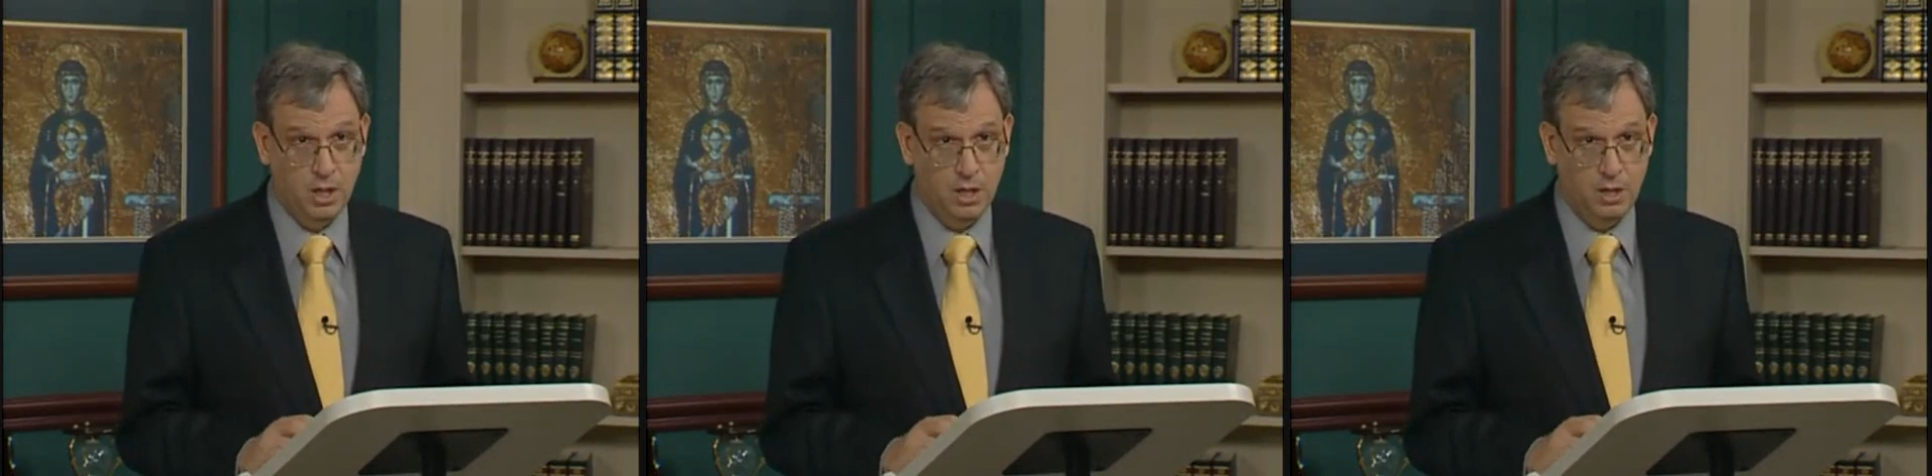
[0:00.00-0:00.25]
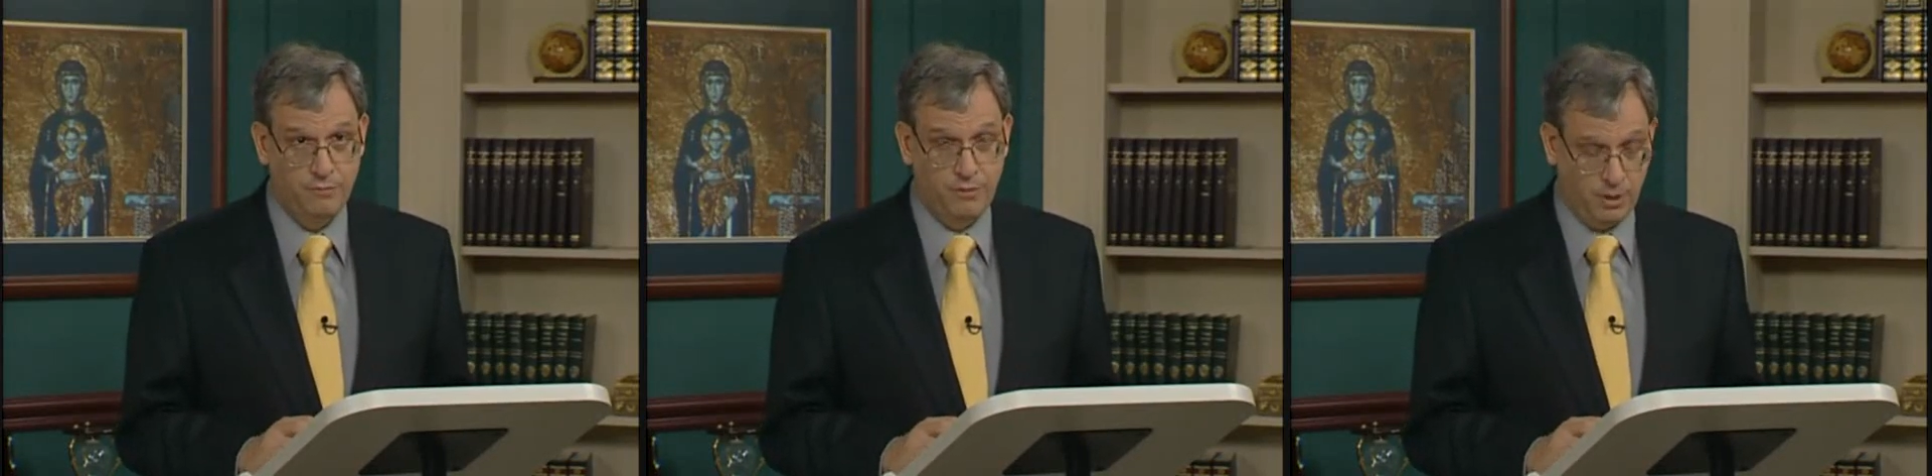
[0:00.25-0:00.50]

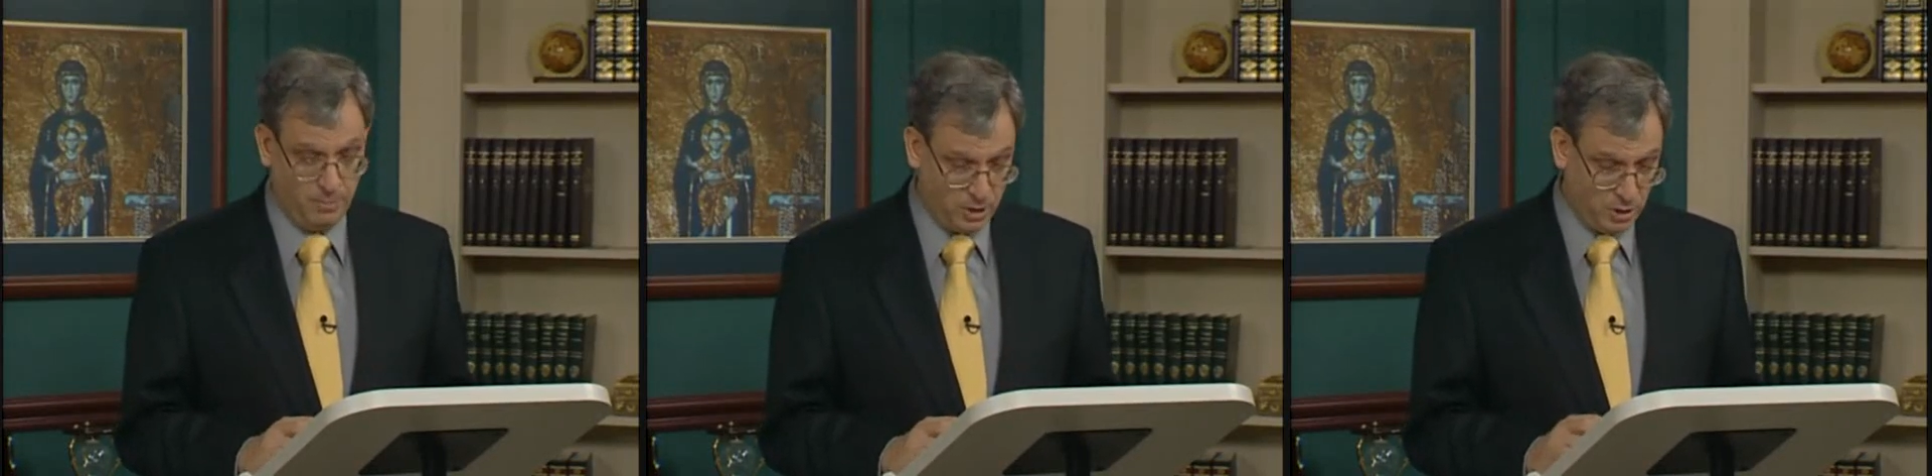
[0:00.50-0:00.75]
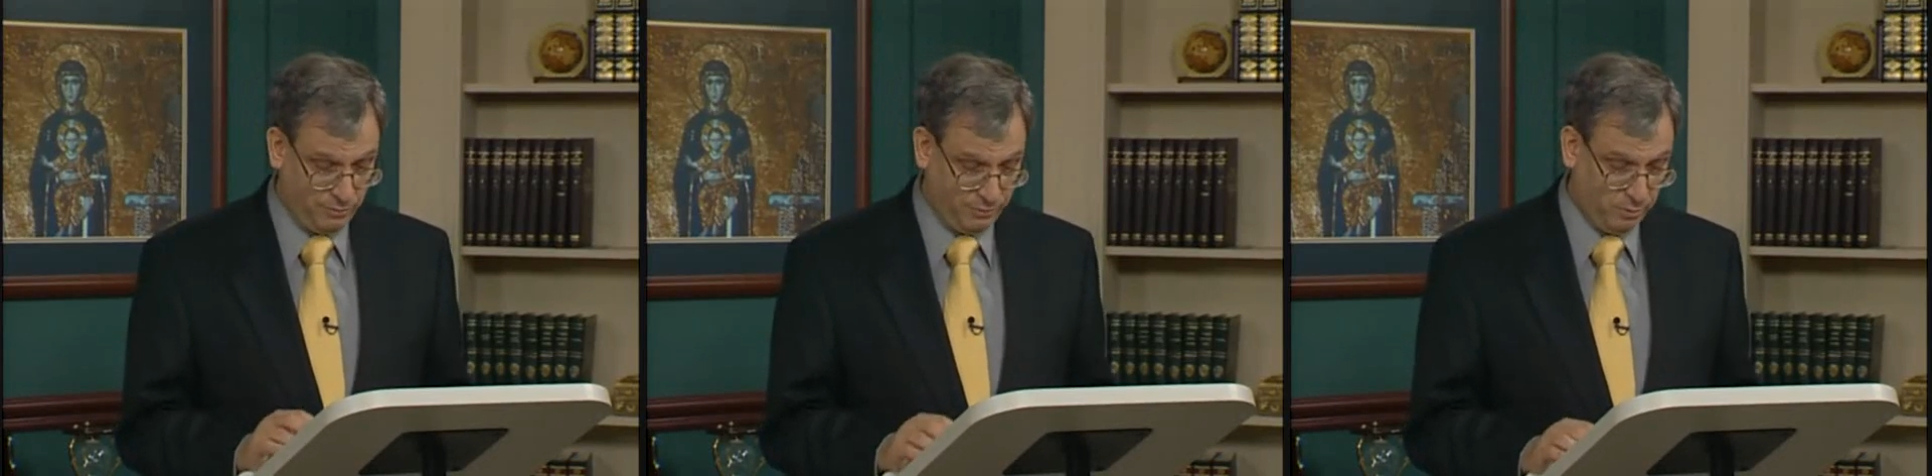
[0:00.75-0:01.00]
uh, very
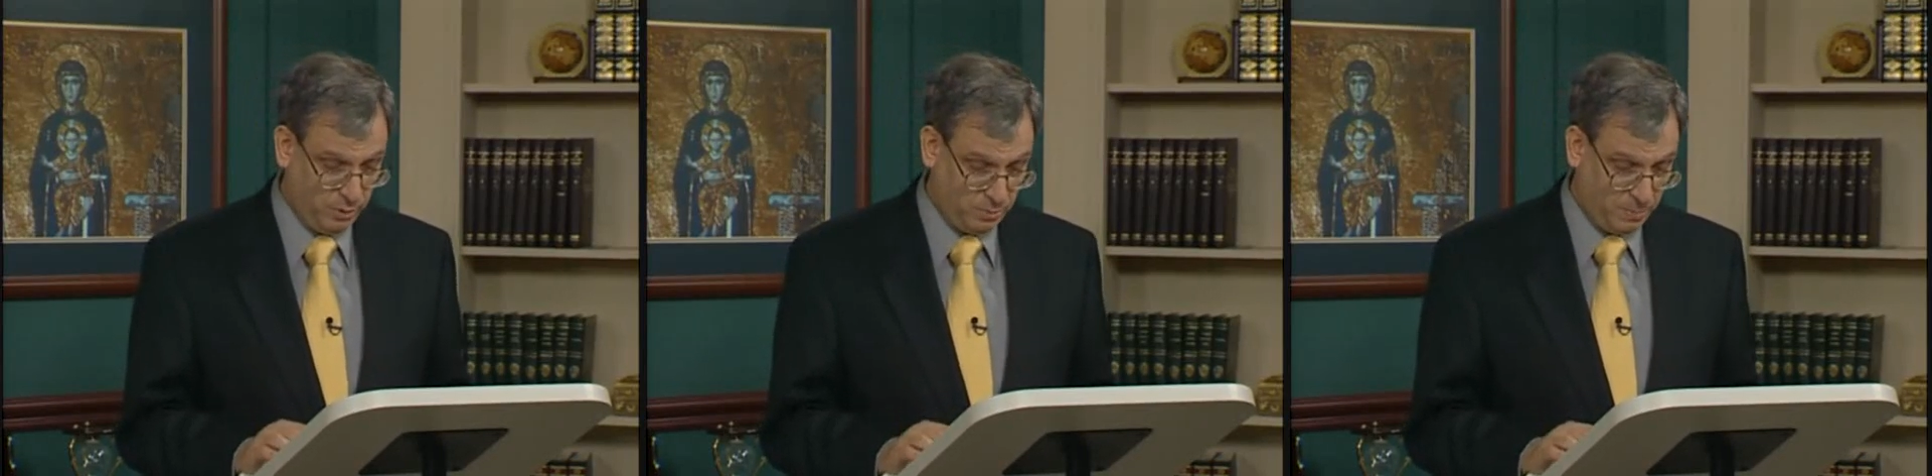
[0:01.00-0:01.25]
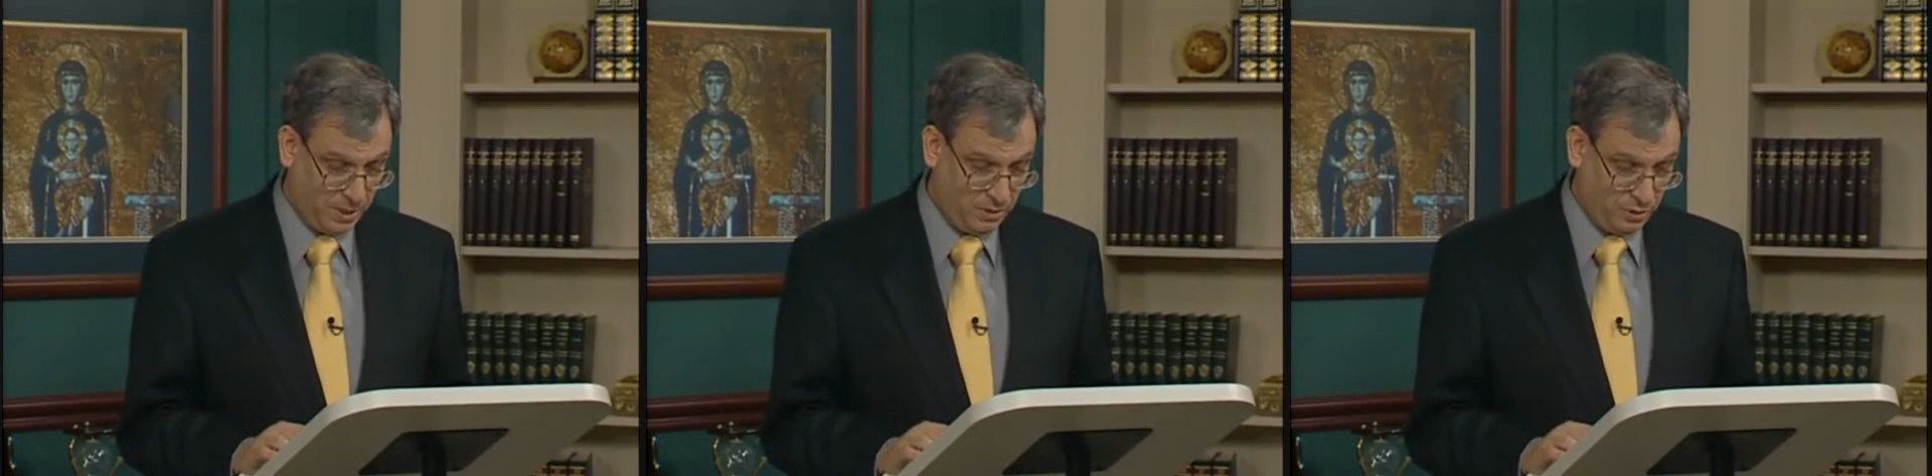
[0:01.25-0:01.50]
much
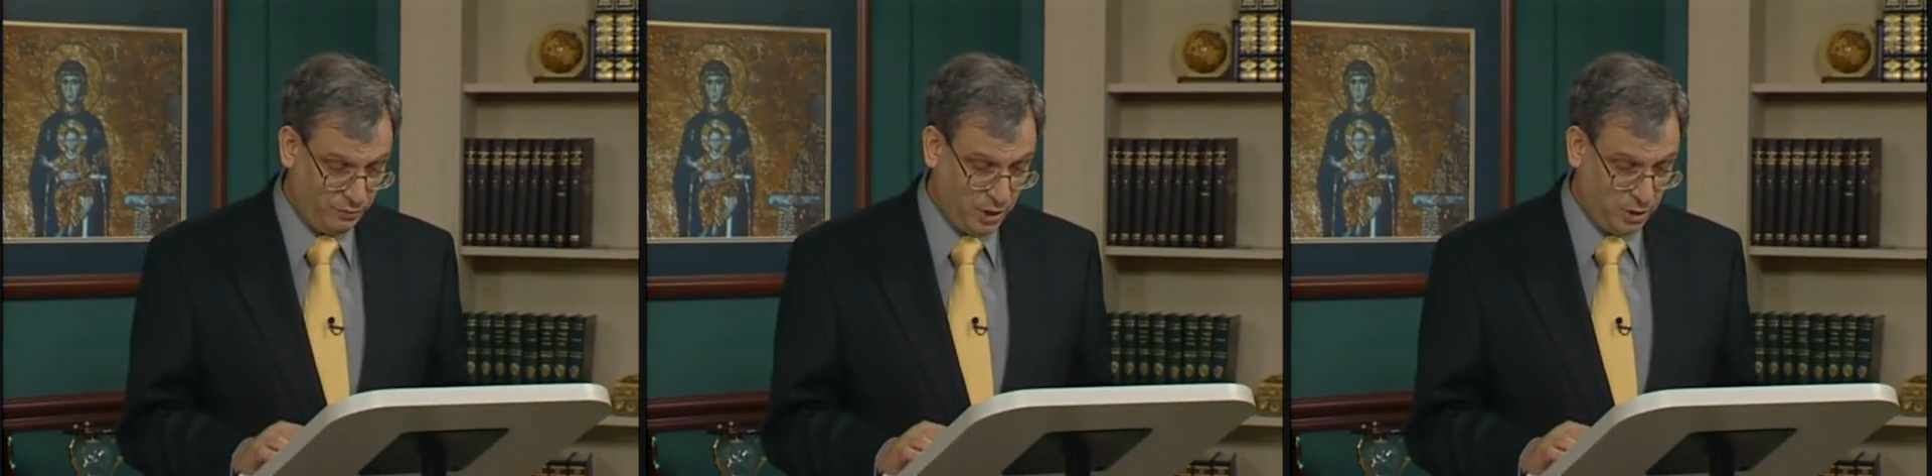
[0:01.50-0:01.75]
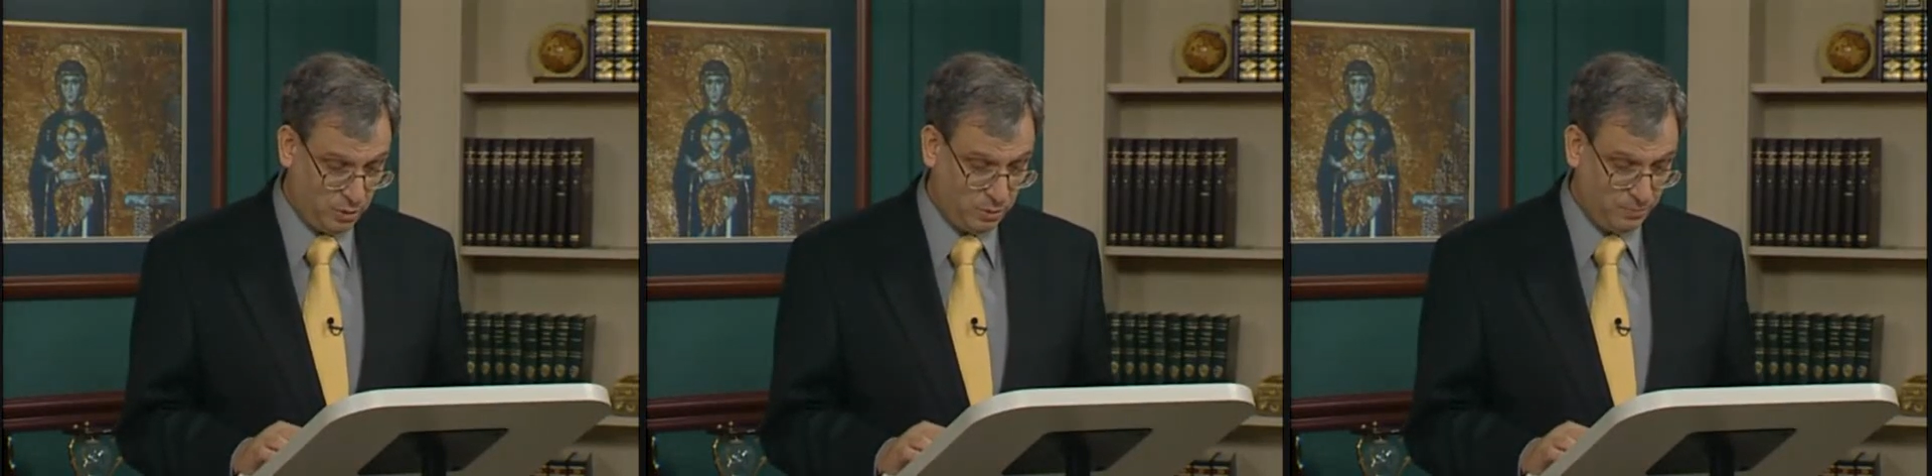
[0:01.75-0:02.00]
influenced by these
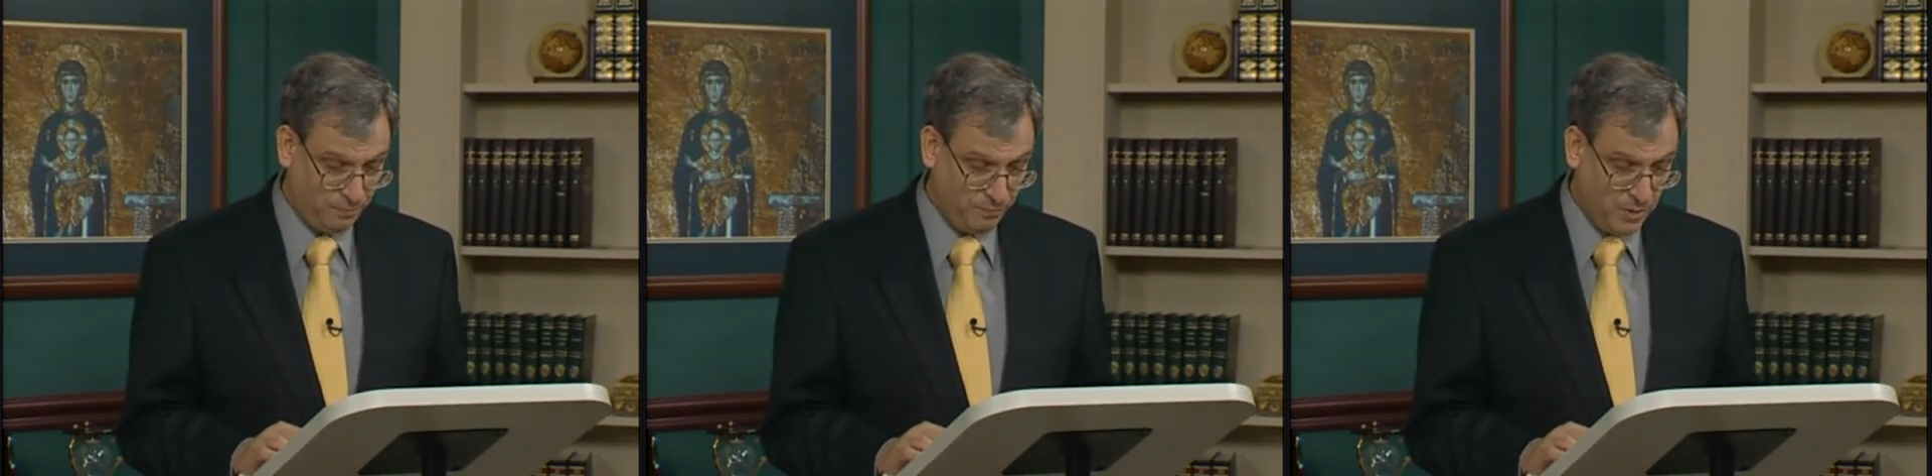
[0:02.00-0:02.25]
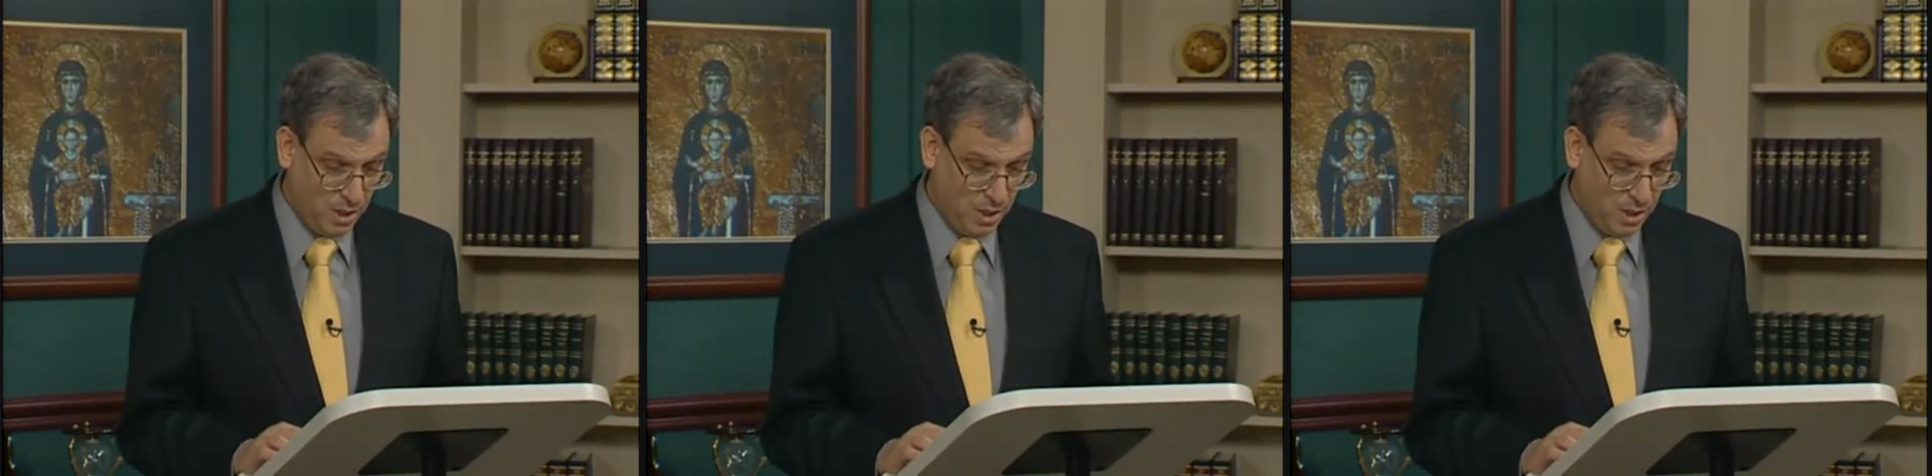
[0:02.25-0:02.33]
ventures.